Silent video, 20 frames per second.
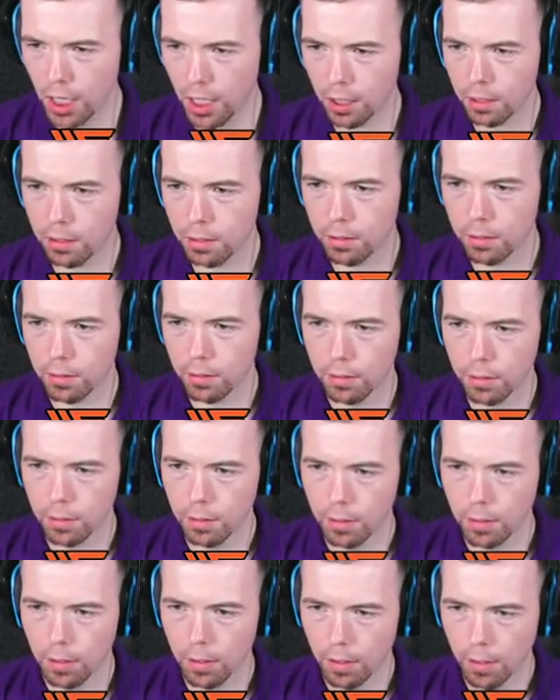That's my bad.
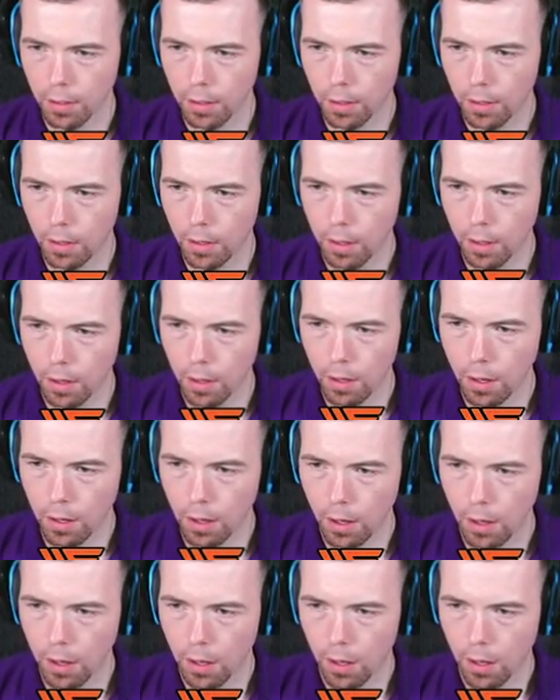
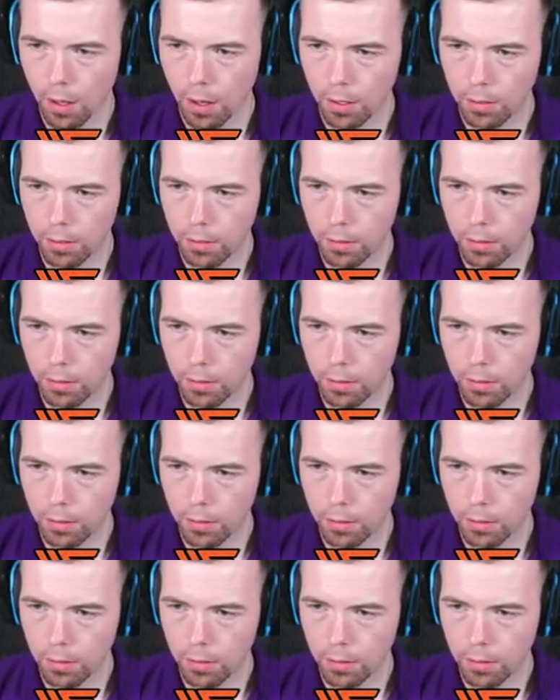Dan, that's not